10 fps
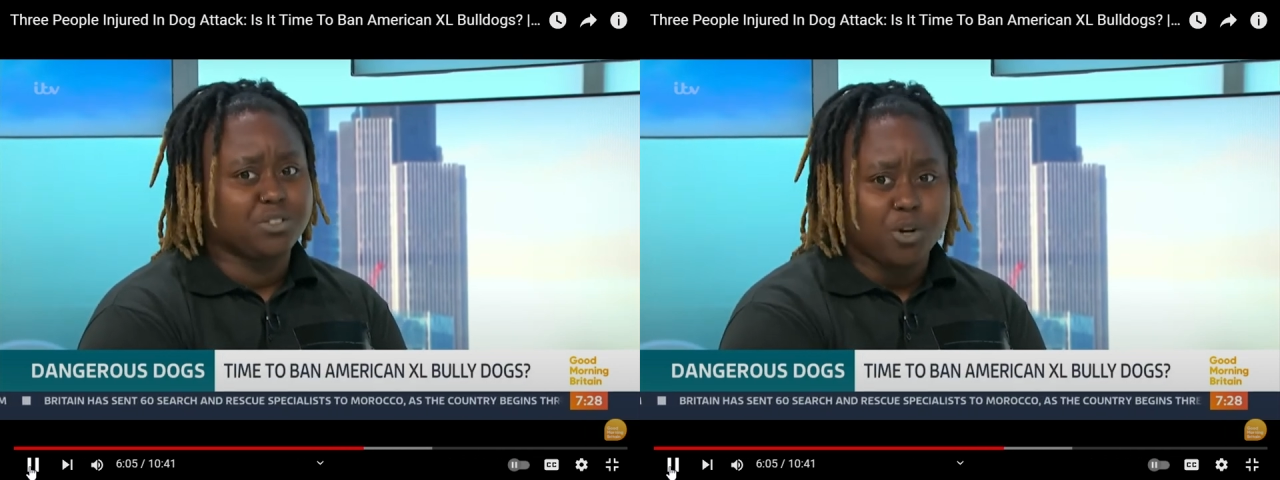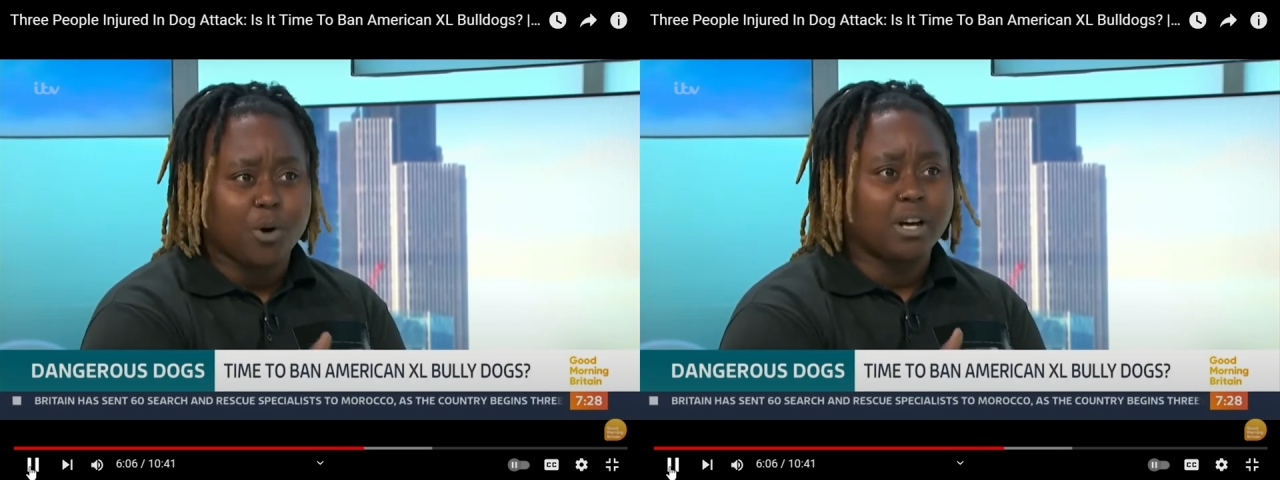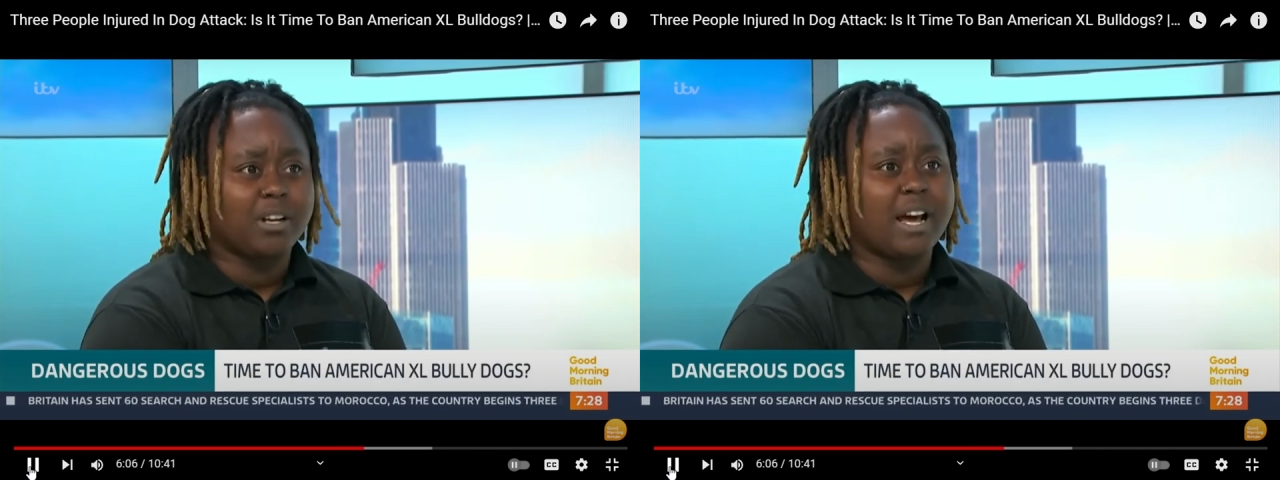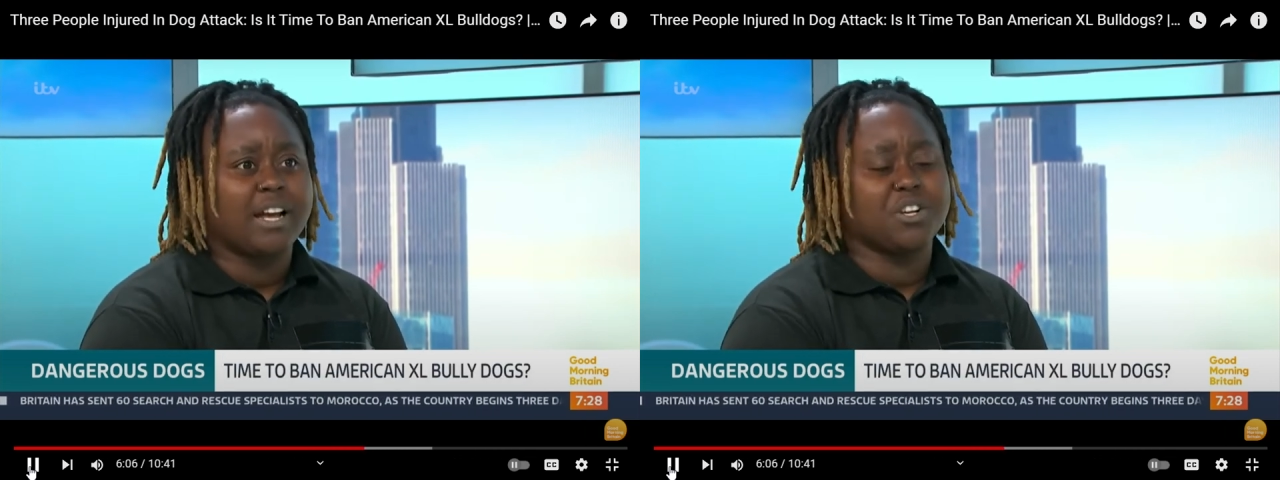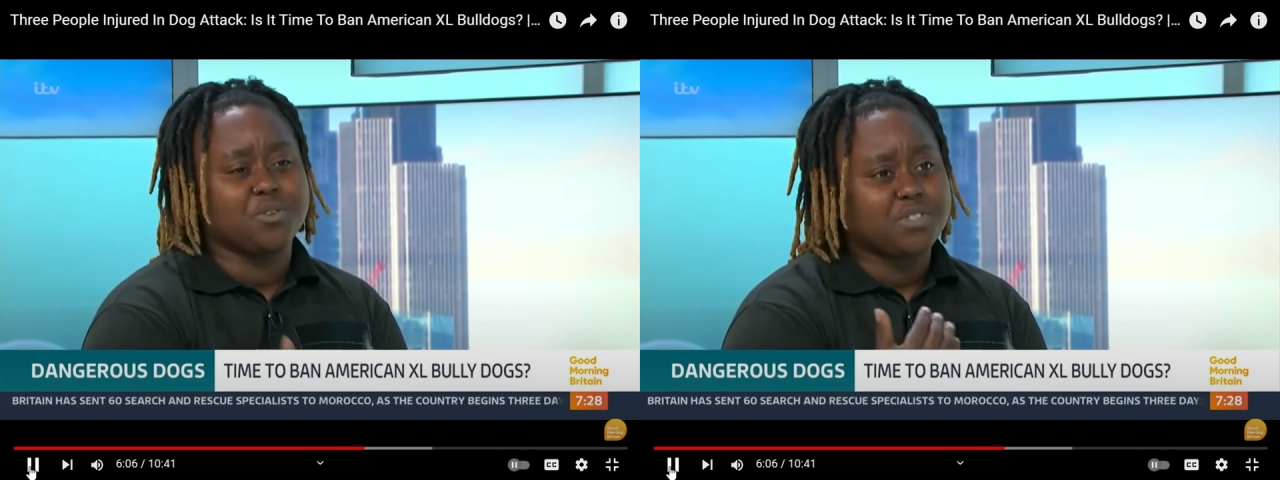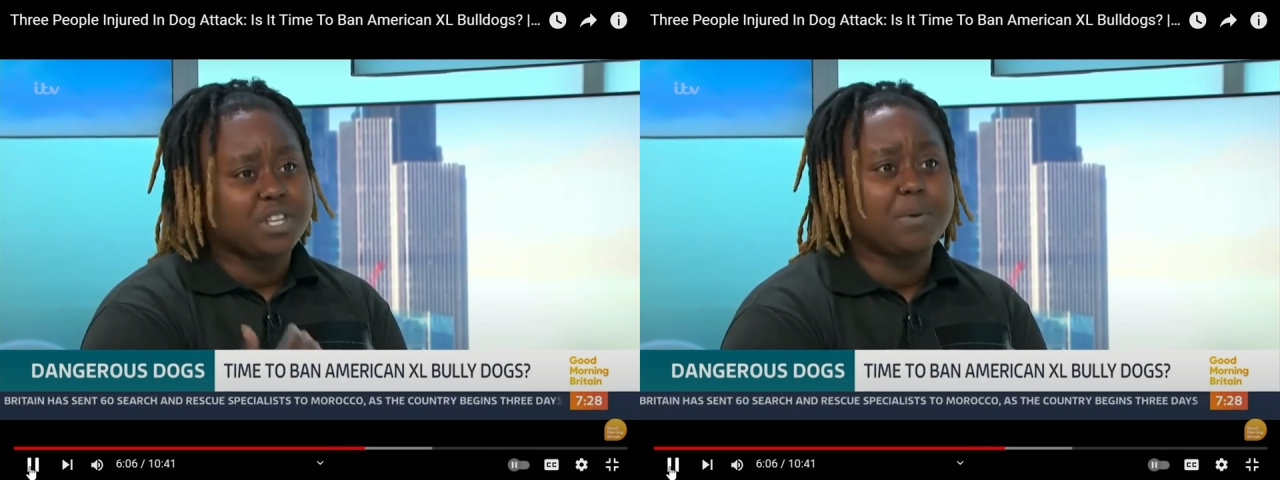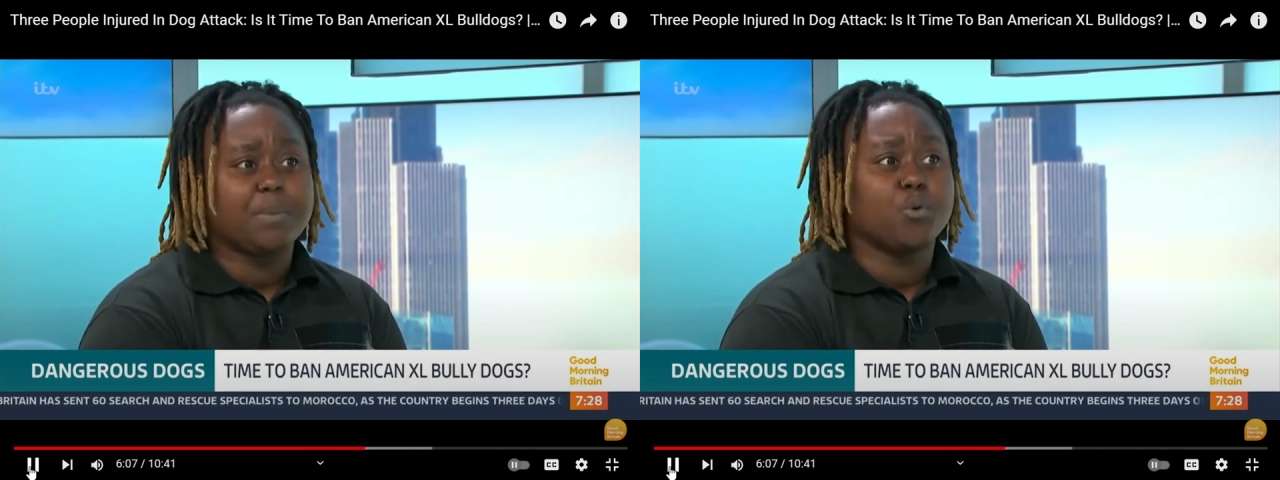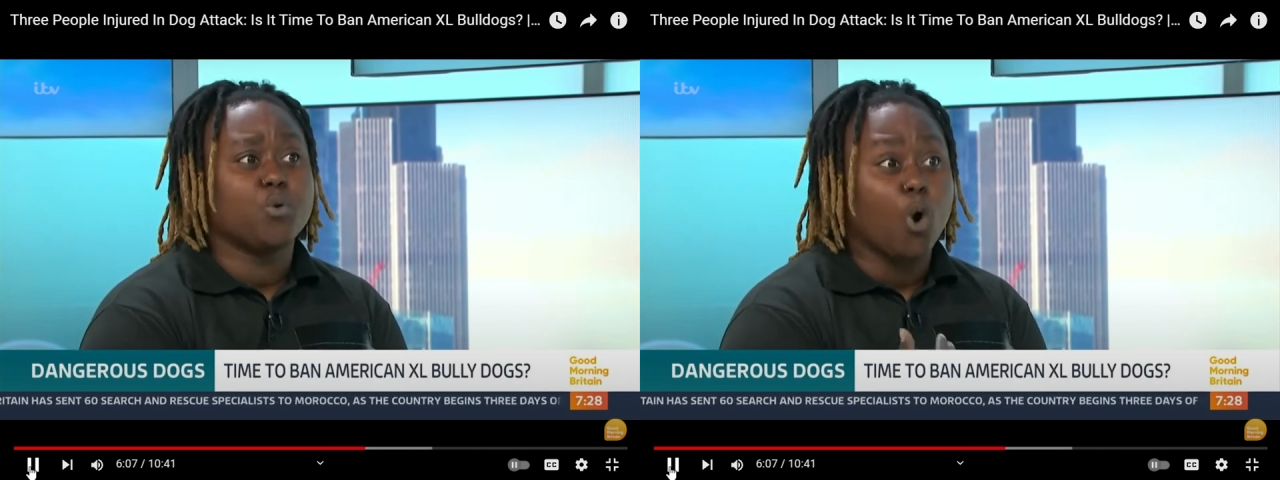You go online and you see
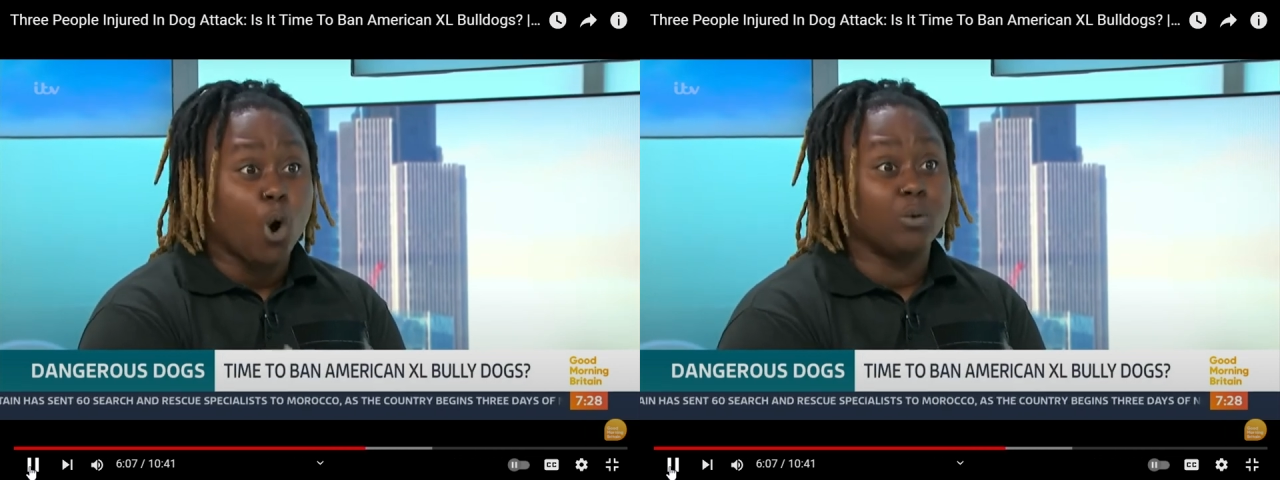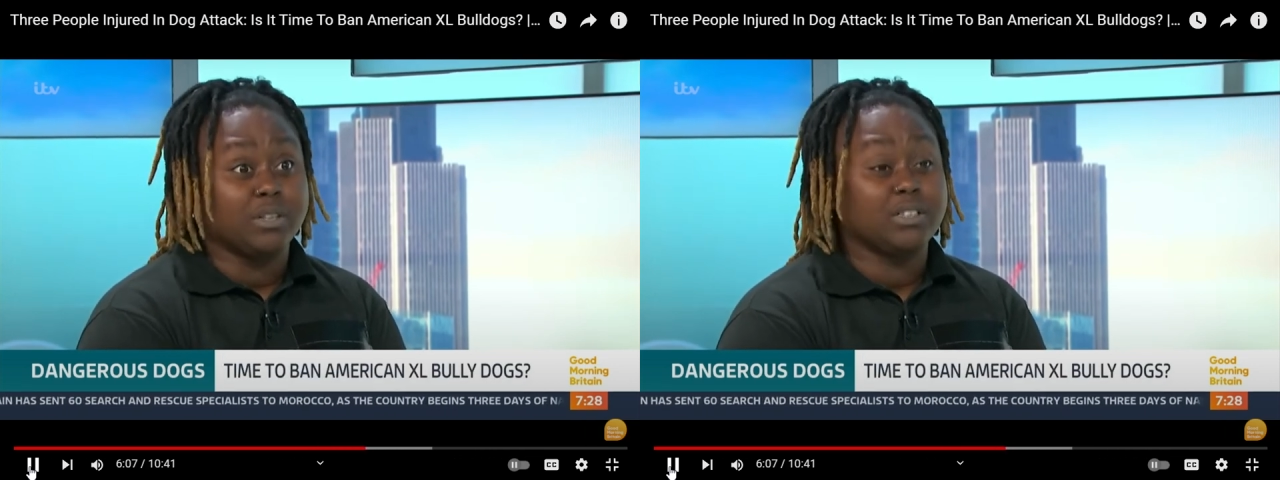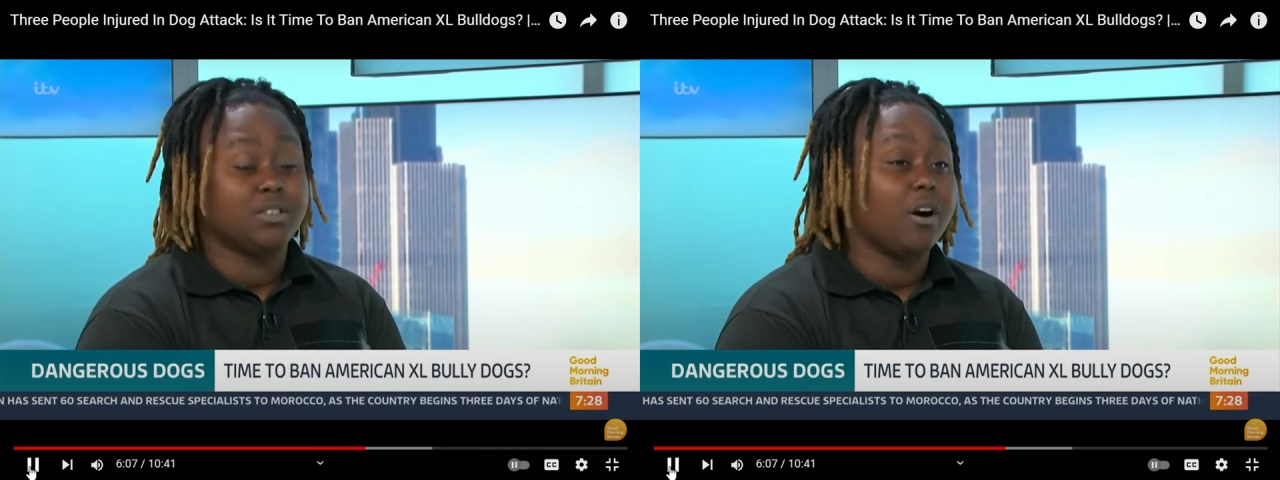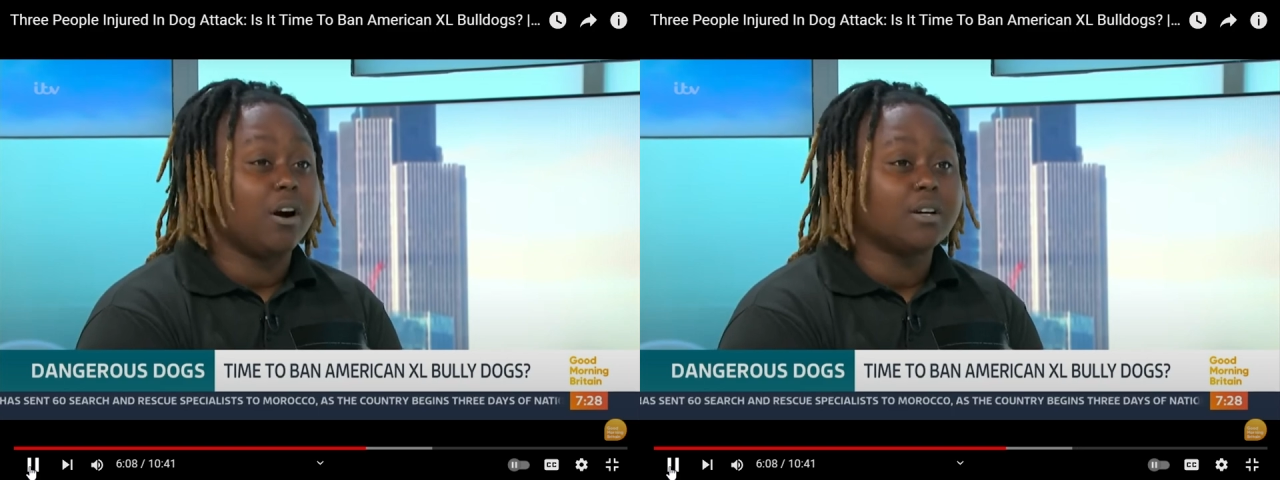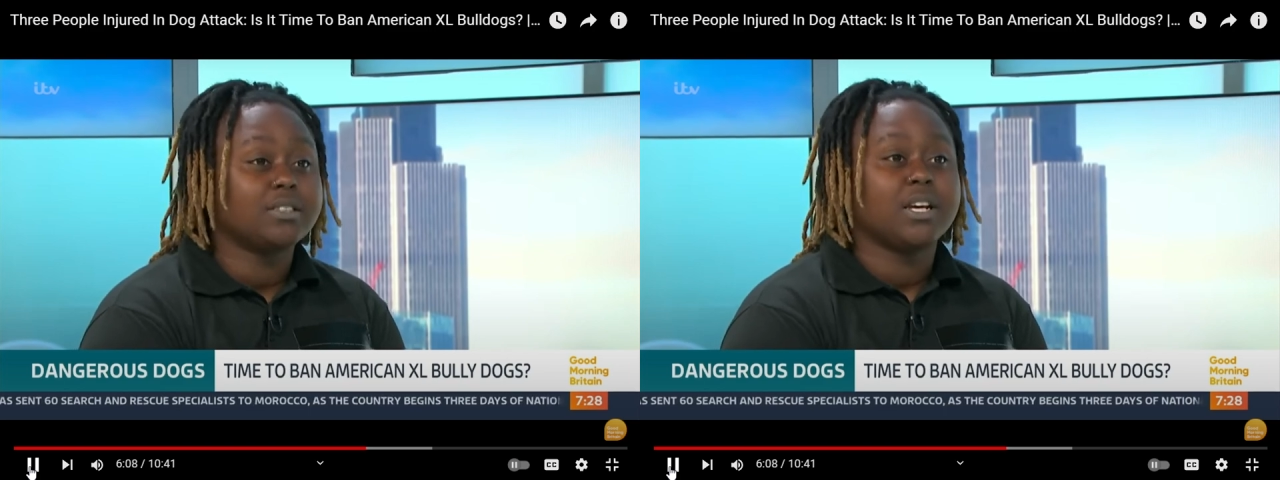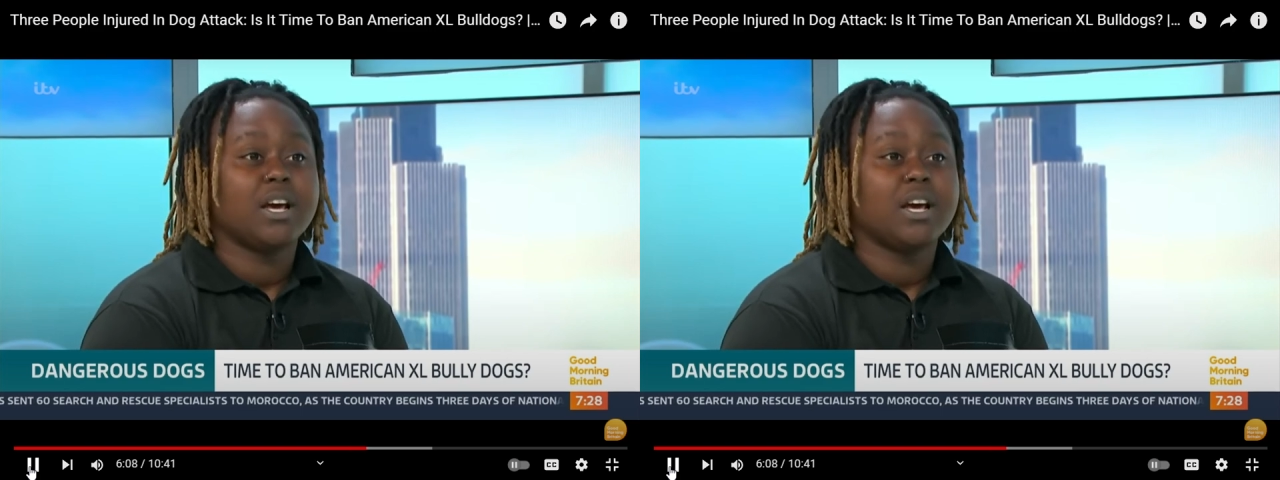people who own these dogs,